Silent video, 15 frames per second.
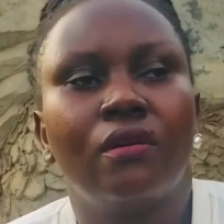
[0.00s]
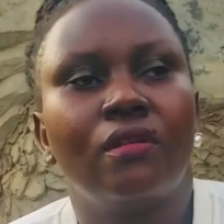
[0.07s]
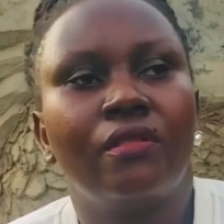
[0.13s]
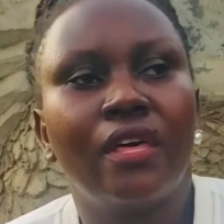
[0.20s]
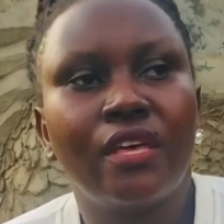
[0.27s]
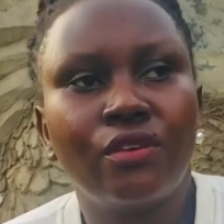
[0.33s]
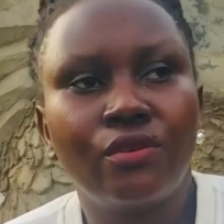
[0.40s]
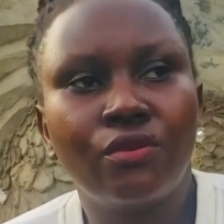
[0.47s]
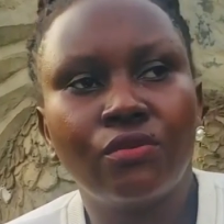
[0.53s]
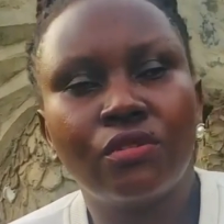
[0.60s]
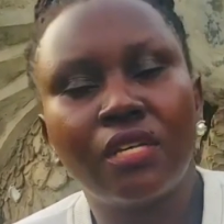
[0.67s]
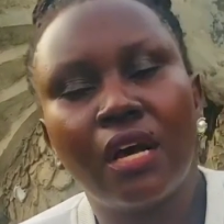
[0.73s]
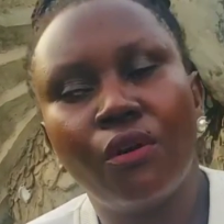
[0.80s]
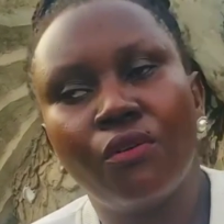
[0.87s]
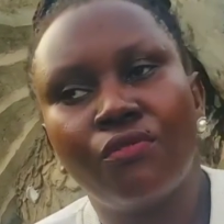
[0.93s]
the
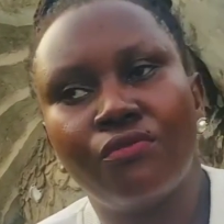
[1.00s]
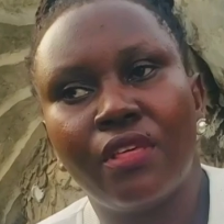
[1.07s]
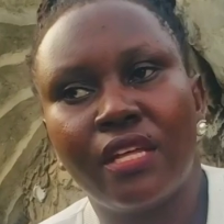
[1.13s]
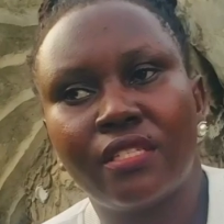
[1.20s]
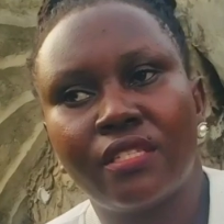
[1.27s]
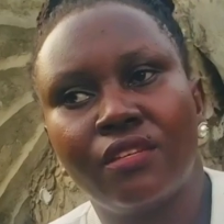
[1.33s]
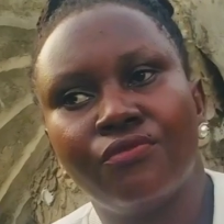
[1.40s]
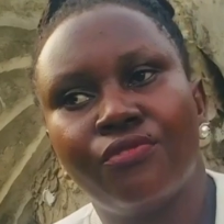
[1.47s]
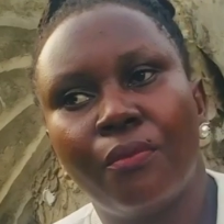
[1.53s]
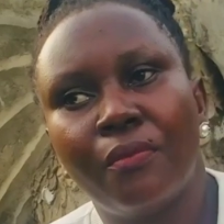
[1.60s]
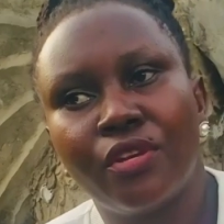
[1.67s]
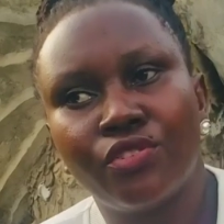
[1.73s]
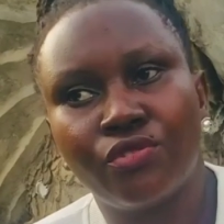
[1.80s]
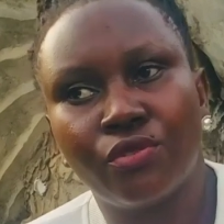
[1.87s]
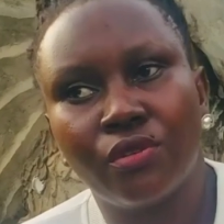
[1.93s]
user of that
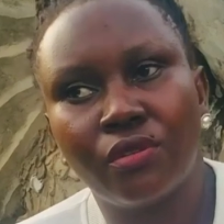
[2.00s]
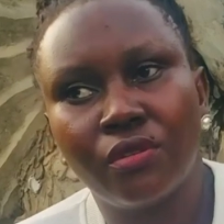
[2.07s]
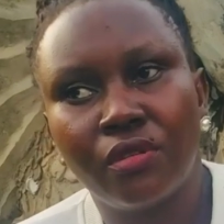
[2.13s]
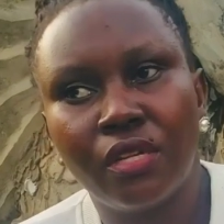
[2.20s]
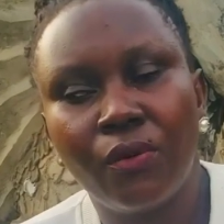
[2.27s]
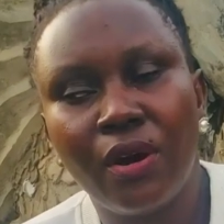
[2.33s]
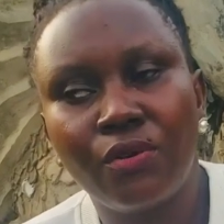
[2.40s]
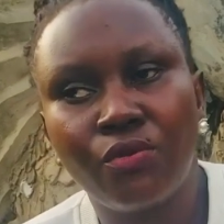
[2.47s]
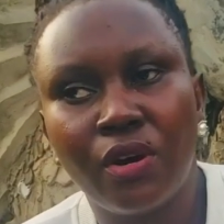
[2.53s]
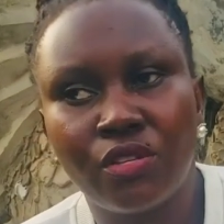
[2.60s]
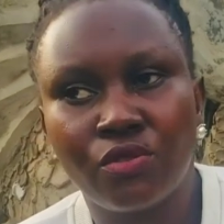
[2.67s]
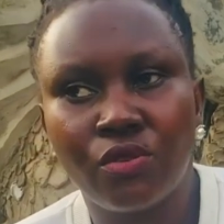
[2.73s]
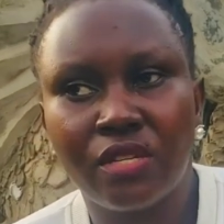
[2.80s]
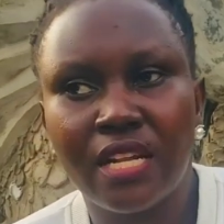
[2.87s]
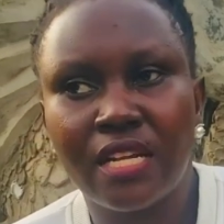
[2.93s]
information, the one who has
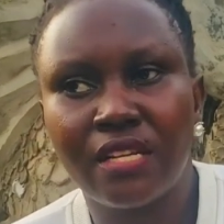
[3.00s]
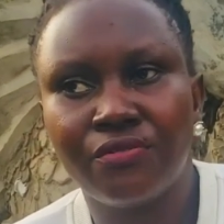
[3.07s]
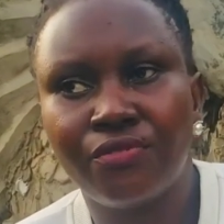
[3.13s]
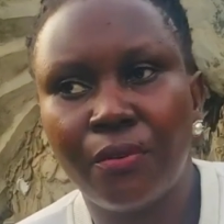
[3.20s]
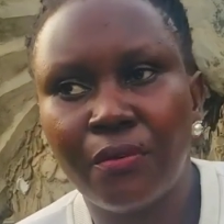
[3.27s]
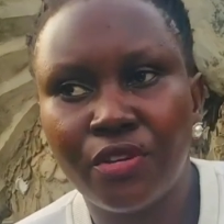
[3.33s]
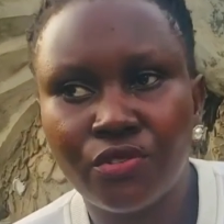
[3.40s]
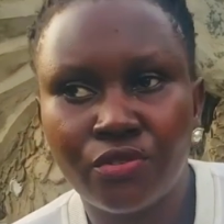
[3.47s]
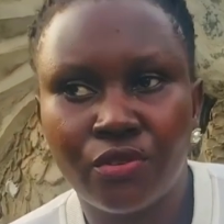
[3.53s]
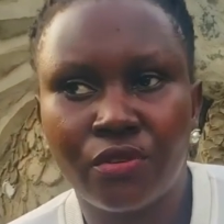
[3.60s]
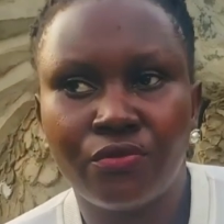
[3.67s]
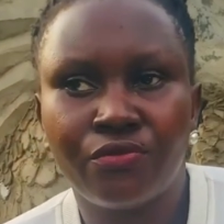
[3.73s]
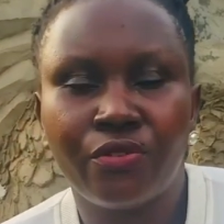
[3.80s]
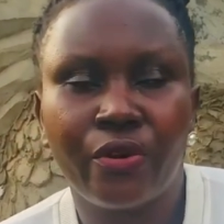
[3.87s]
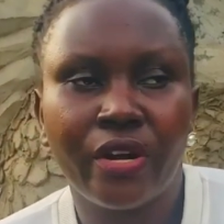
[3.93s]
got that information.
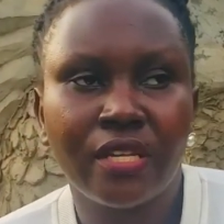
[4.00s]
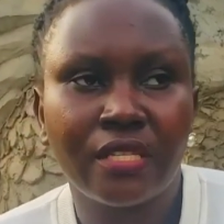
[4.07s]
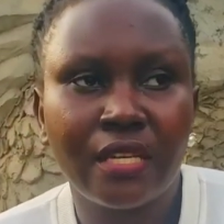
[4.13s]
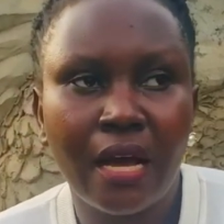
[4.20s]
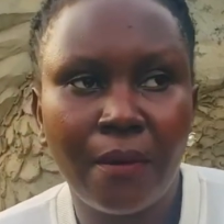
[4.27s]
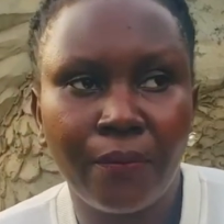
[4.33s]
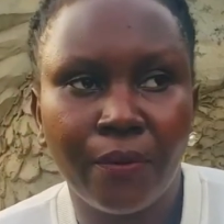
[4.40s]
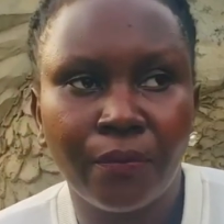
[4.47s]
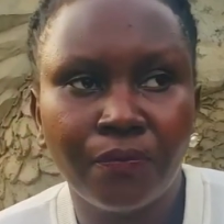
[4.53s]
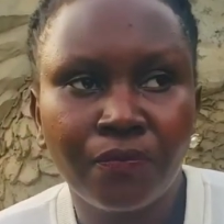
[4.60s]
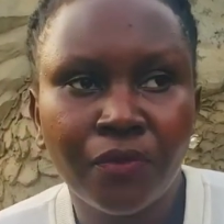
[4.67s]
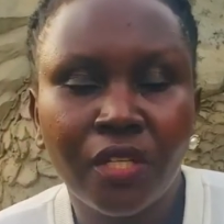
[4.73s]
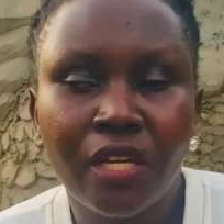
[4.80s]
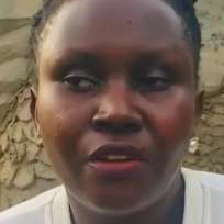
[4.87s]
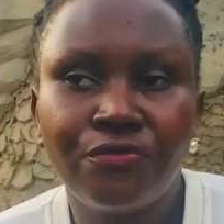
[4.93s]
For example,
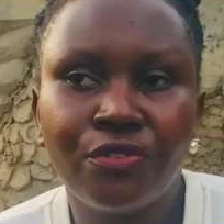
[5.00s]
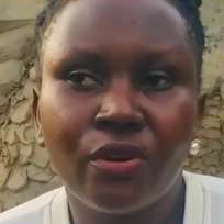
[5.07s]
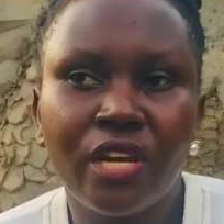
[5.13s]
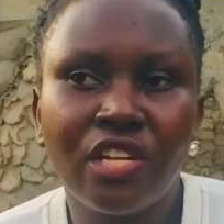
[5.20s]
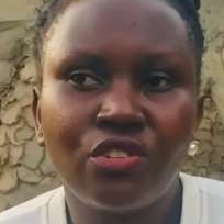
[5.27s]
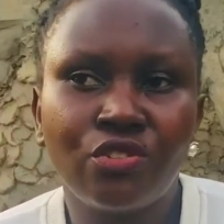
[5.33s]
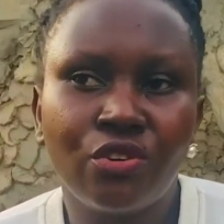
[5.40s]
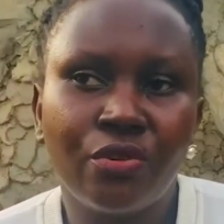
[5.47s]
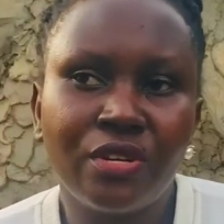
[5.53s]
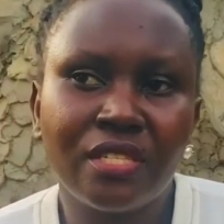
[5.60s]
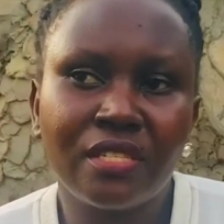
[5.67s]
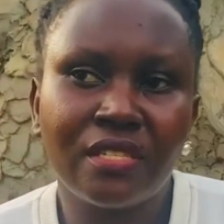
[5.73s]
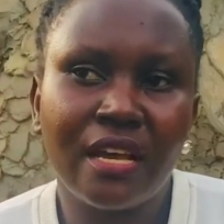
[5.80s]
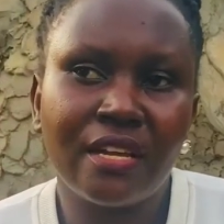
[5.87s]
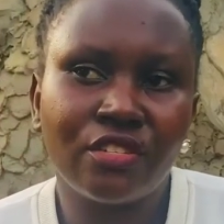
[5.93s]
if you get your
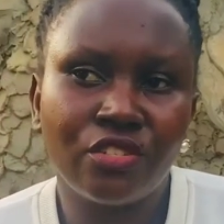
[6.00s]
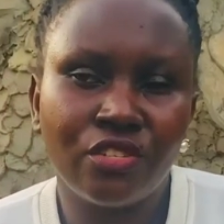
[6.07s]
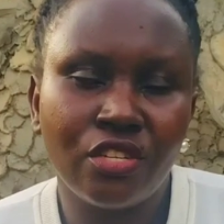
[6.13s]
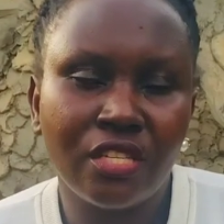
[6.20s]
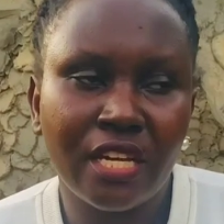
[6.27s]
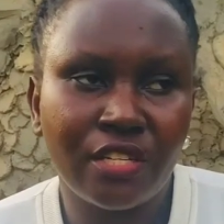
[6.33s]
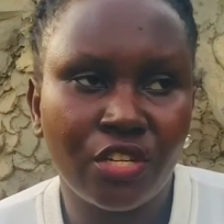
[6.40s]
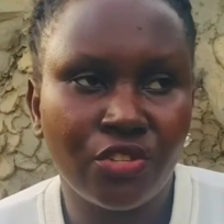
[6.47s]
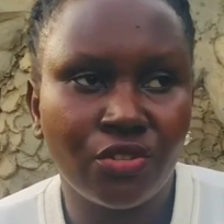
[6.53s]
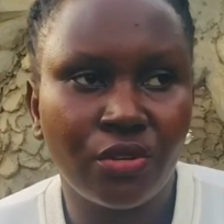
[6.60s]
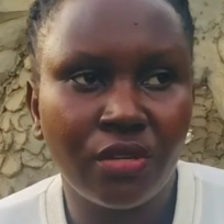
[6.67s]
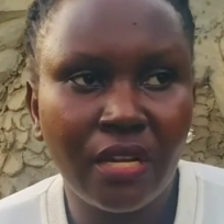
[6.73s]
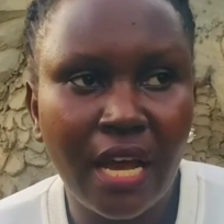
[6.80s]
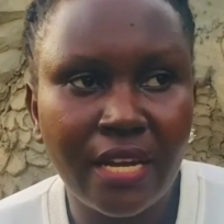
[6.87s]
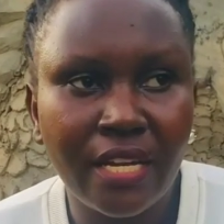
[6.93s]
research
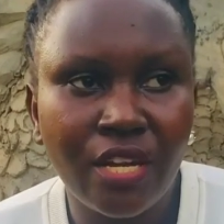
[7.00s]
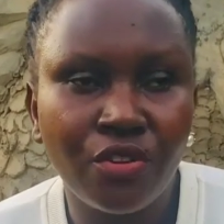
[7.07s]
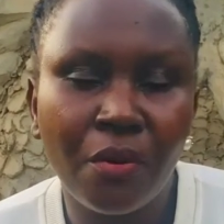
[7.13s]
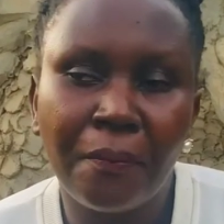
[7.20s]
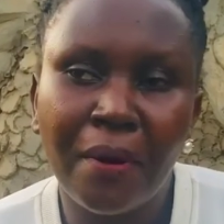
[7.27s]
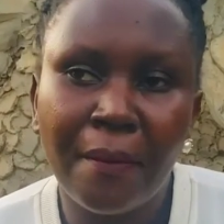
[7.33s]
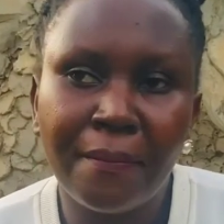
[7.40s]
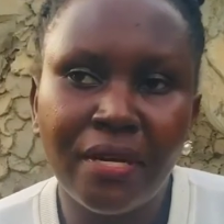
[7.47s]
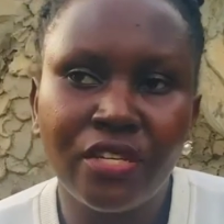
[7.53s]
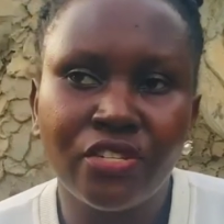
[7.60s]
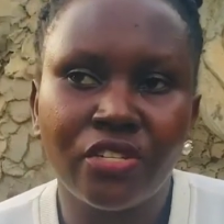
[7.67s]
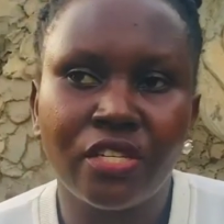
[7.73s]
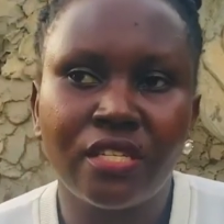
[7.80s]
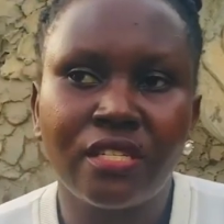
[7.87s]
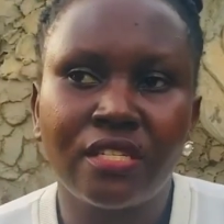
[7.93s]
dissertation and then you
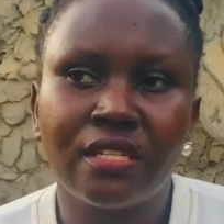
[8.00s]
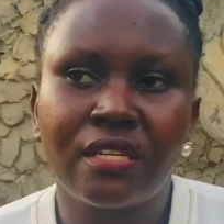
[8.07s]
publish it,